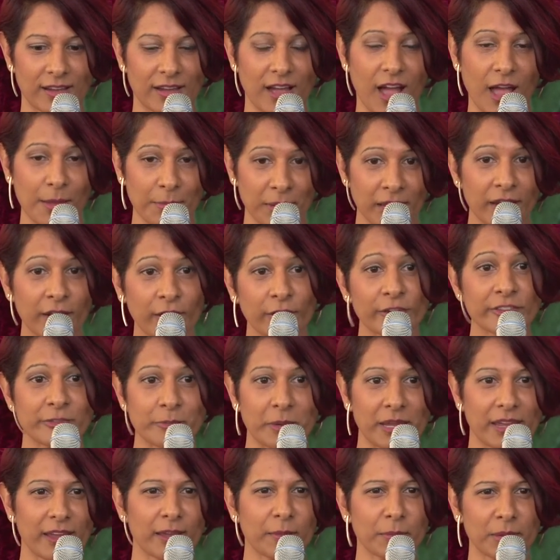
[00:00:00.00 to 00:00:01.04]
I'm here
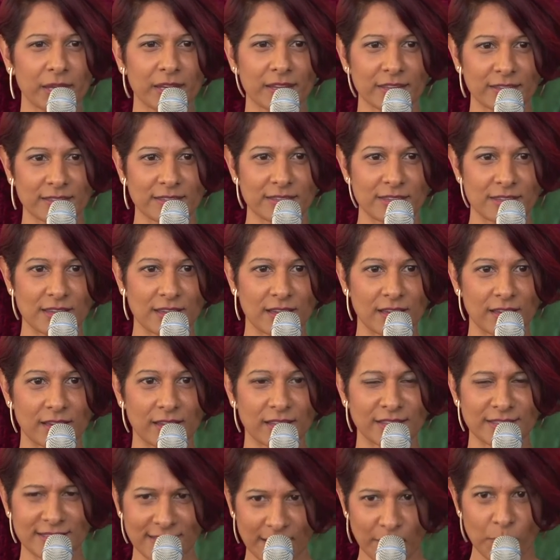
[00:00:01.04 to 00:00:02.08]
speaking because
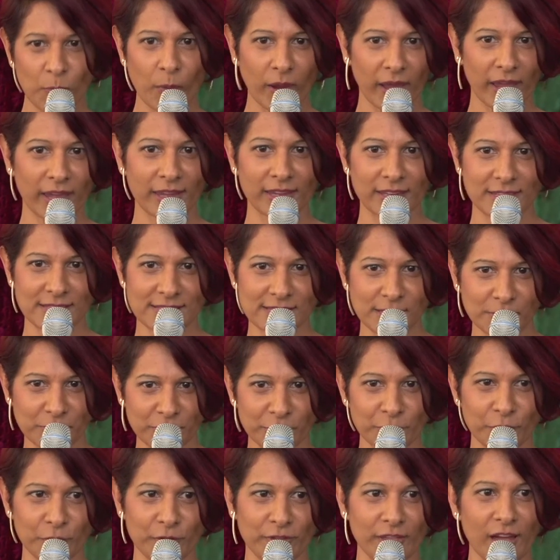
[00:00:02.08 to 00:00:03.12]
in some way, in some
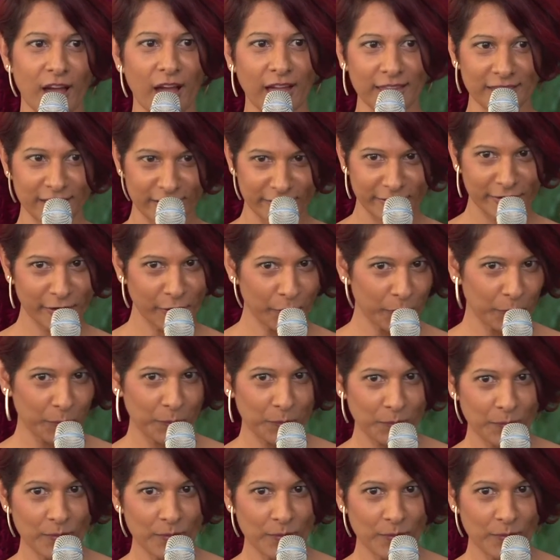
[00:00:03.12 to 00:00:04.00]
truth, I love you.